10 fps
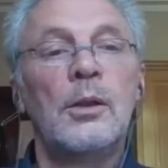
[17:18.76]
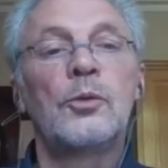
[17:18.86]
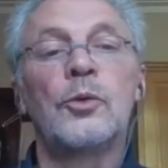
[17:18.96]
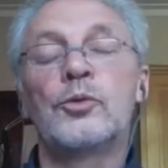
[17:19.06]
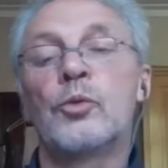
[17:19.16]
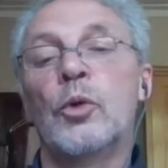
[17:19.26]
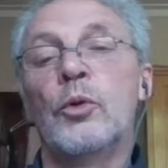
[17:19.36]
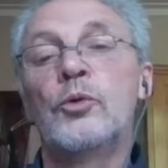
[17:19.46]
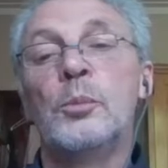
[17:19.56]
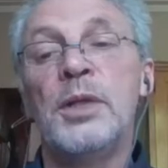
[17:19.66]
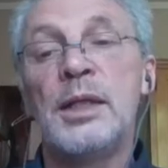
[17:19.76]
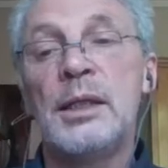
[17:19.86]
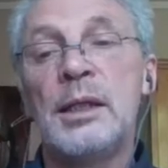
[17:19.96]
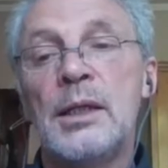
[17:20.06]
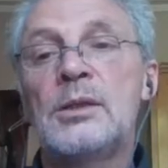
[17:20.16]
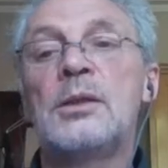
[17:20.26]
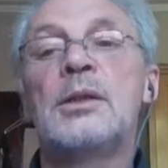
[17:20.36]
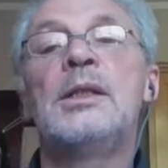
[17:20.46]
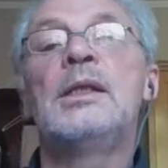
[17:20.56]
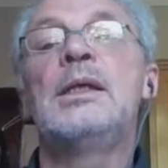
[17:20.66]
control to mitigate
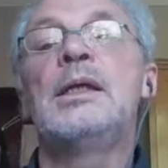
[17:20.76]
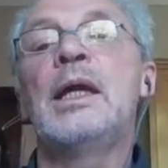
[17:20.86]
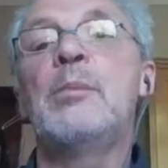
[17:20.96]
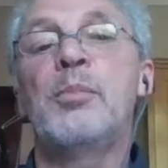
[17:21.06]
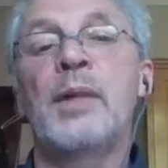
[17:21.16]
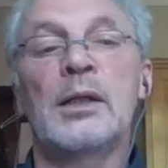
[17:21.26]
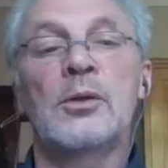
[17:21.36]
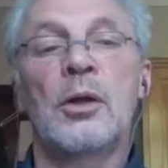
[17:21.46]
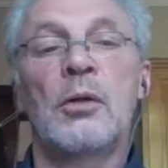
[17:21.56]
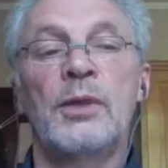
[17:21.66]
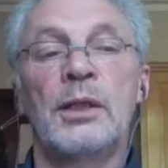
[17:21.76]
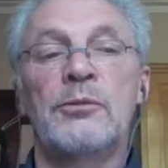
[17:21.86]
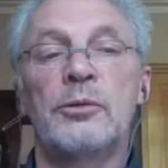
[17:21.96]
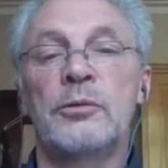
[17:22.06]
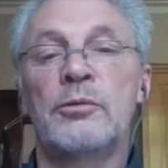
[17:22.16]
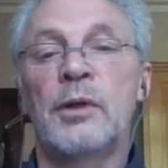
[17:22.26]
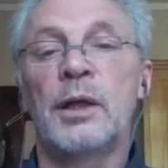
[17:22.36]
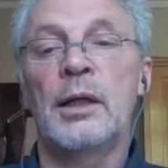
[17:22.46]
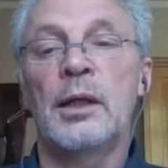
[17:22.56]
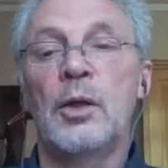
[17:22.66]
the impact of that fruit
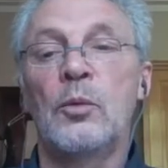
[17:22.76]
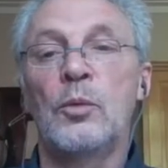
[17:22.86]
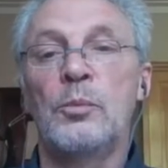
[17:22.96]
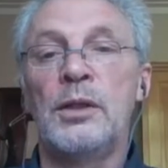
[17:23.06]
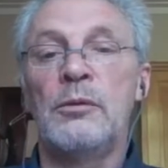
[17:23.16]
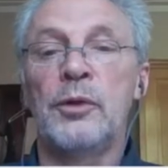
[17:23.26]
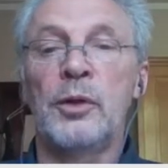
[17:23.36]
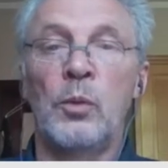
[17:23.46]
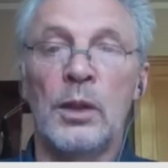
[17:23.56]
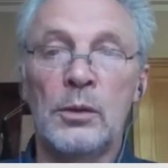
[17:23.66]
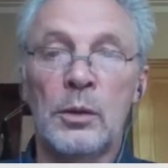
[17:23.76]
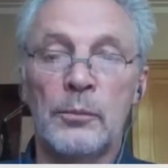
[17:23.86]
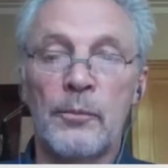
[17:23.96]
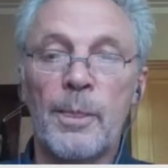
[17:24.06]
fly would be very welcome.